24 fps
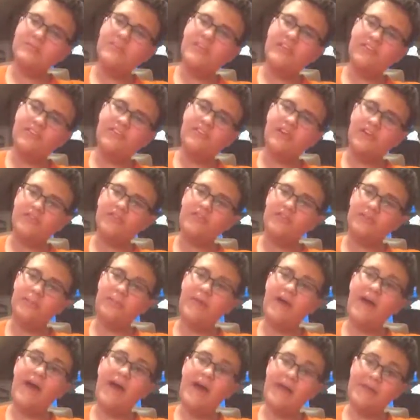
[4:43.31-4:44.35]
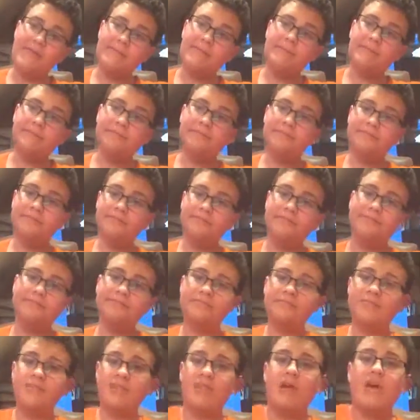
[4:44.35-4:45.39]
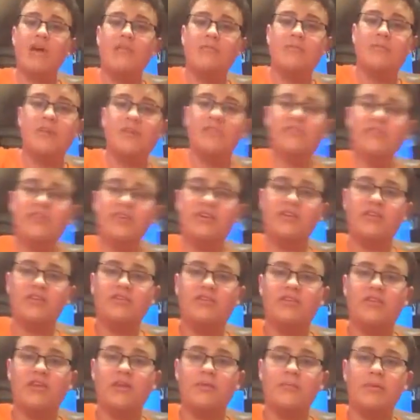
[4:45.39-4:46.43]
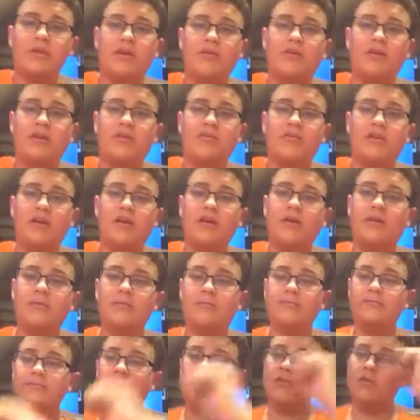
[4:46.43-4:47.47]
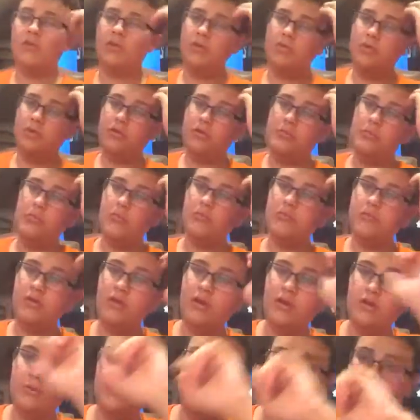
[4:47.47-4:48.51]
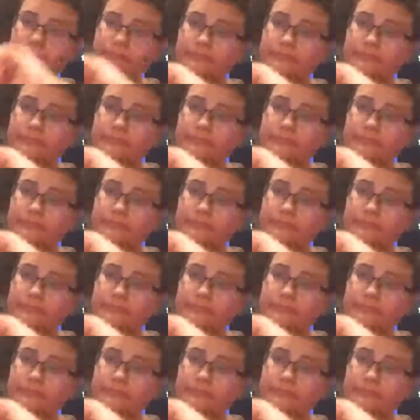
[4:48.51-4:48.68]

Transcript: This stuff is bad. I have my sink on standby right there. I'm going to move there.